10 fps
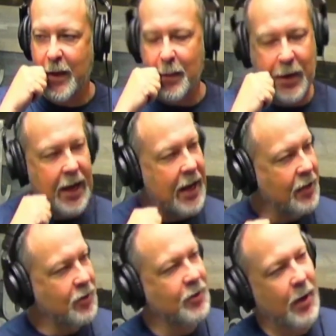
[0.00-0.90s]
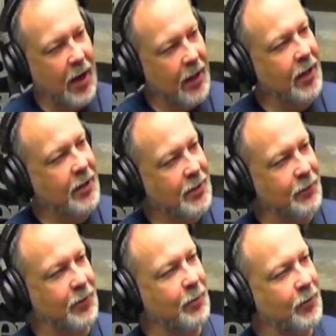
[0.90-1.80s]
But I had asked you some highlights
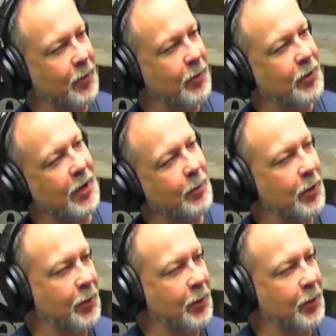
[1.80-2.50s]
from your time here.